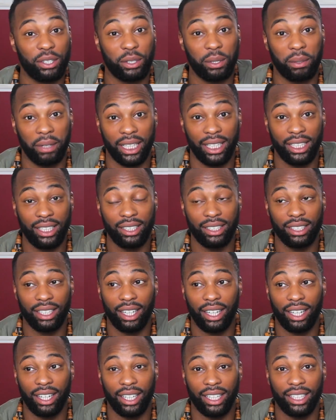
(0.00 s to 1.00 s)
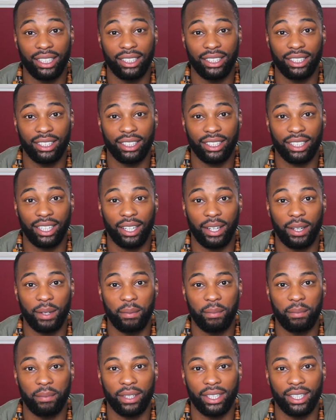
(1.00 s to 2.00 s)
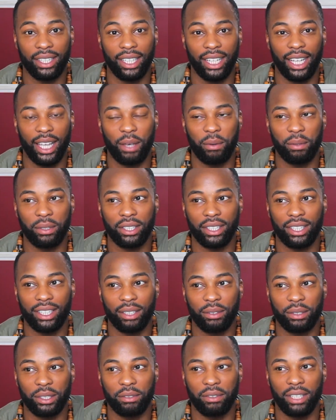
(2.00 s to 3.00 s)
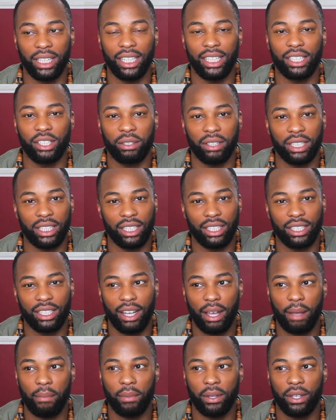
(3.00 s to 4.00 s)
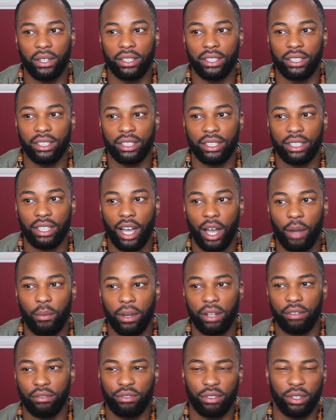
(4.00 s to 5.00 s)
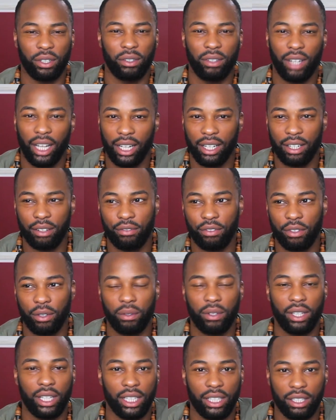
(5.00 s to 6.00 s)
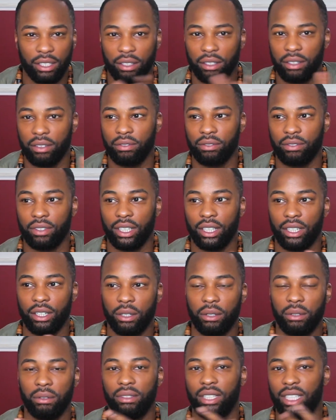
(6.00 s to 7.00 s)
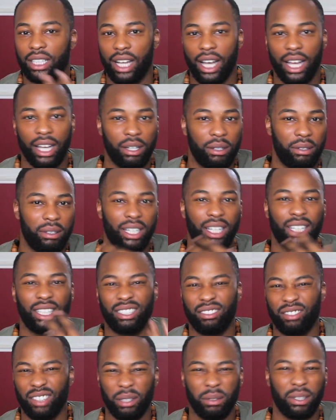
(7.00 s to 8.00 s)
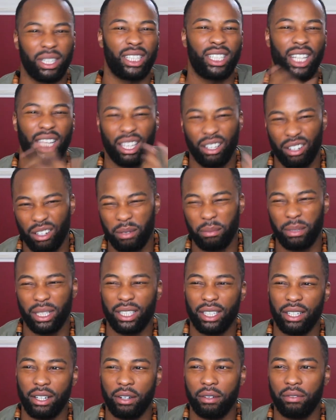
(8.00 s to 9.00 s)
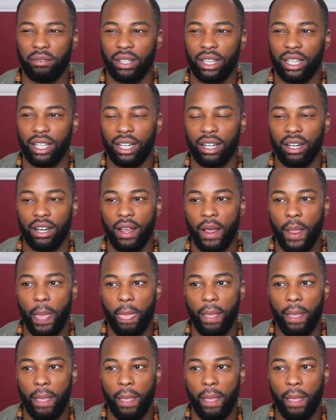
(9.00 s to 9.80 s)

was 20, and it was a really interesting time because I went through like a few years of the whole denial, and I don't really want to take it on myself. And then